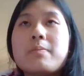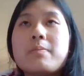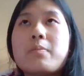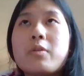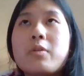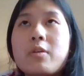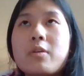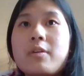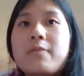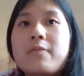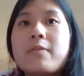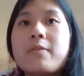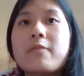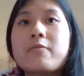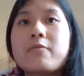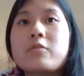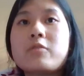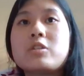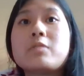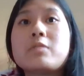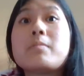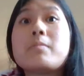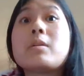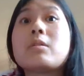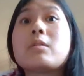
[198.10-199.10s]
proof of
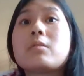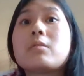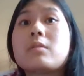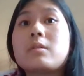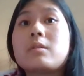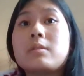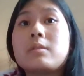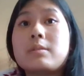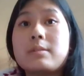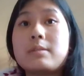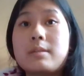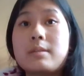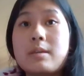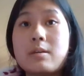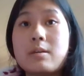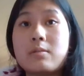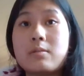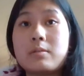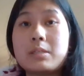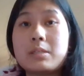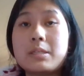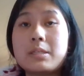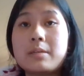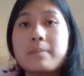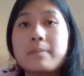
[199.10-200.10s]
Rijimiru's
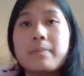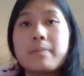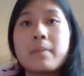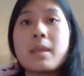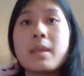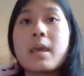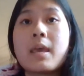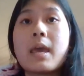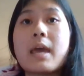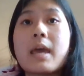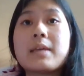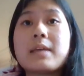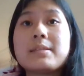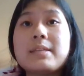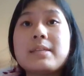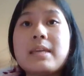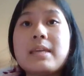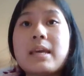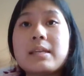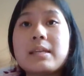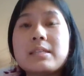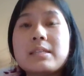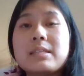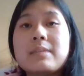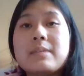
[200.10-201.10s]
guilt, as he
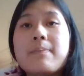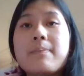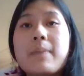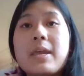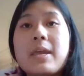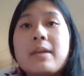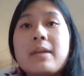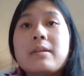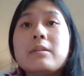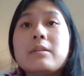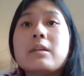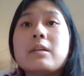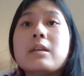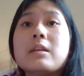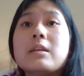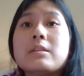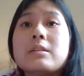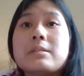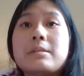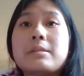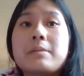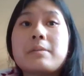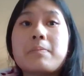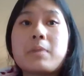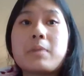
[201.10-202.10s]
had speared an
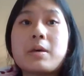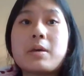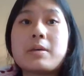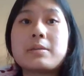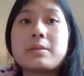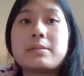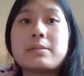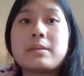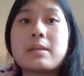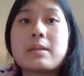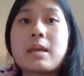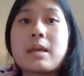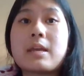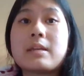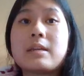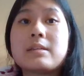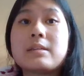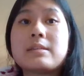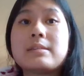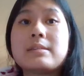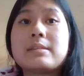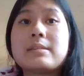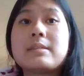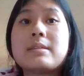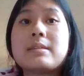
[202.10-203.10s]
innocent person and
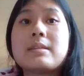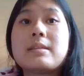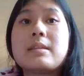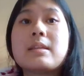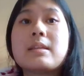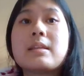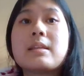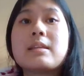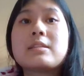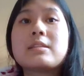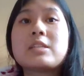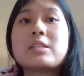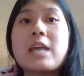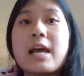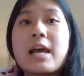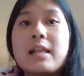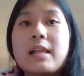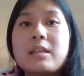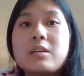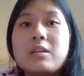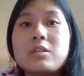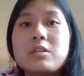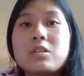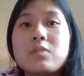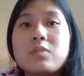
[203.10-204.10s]
is
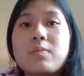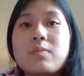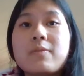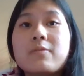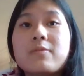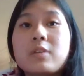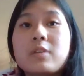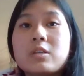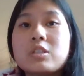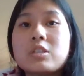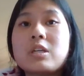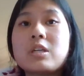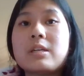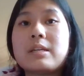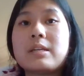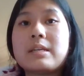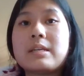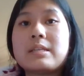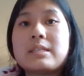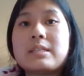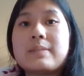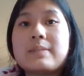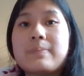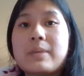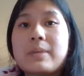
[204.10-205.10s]
challenged with dodging
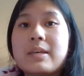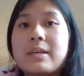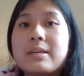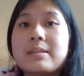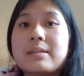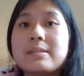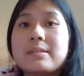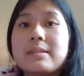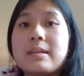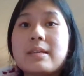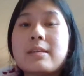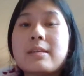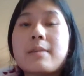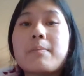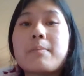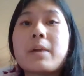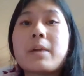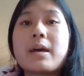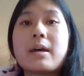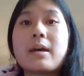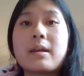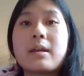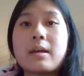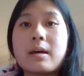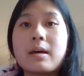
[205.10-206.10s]
these spears in the
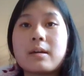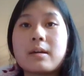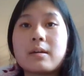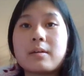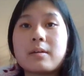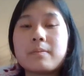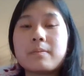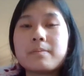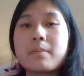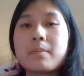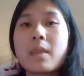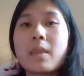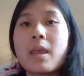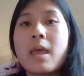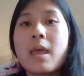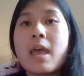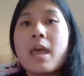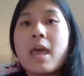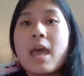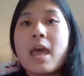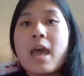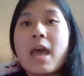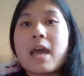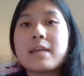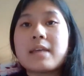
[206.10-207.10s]
Makarrata.
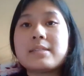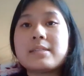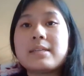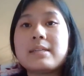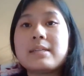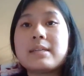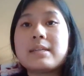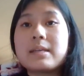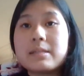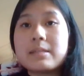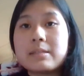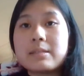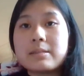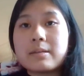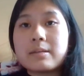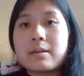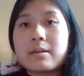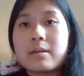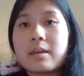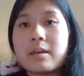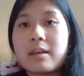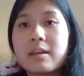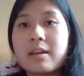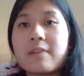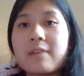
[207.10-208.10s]
As he does so,
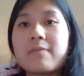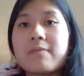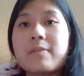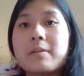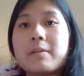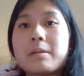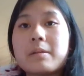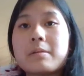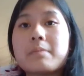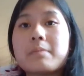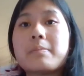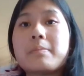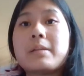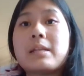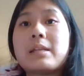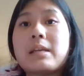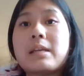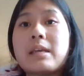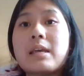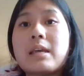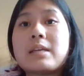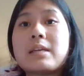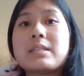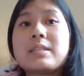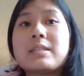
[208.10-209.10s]

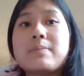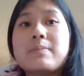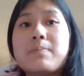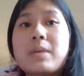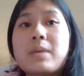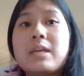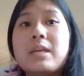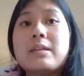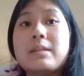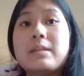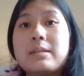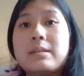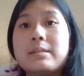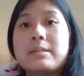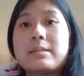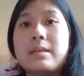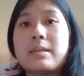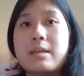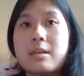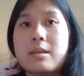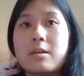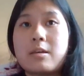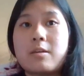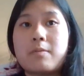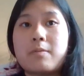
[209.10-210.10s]
inevitably a spear does
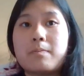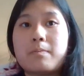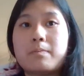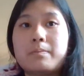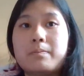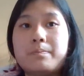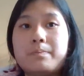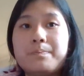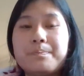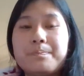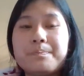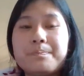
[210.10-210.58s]
hit him.